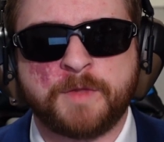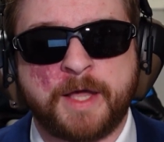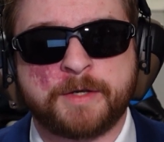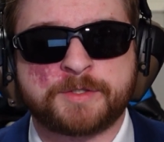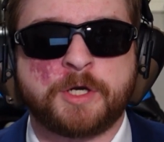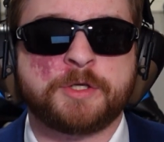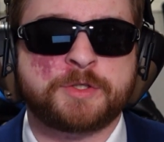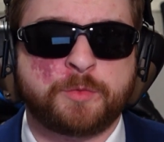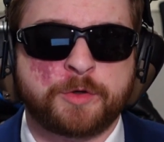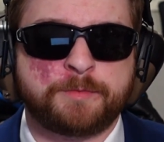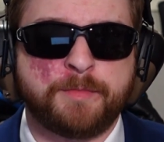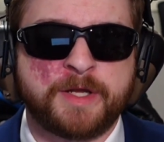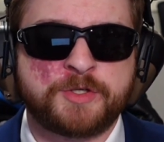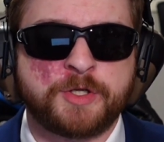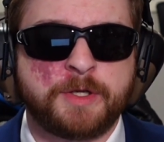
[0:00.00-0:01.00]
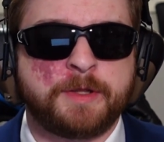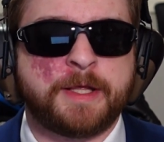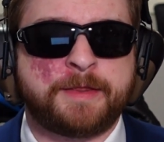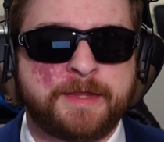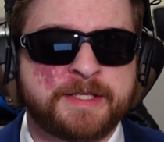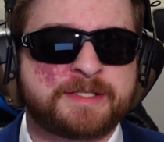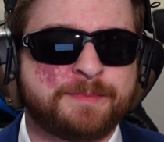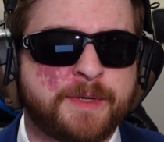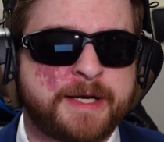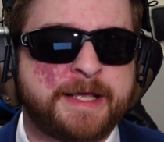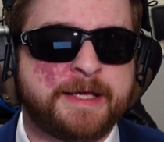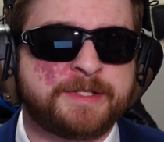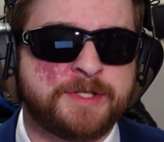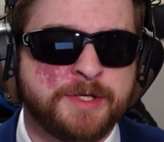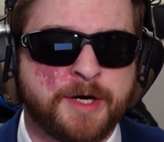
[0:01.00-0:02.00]
And it's also worth mentioning that this
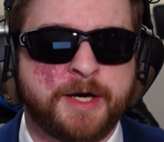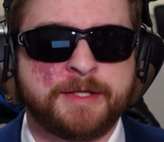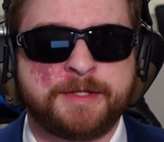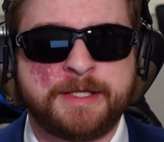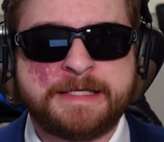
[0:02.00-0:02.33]
money is not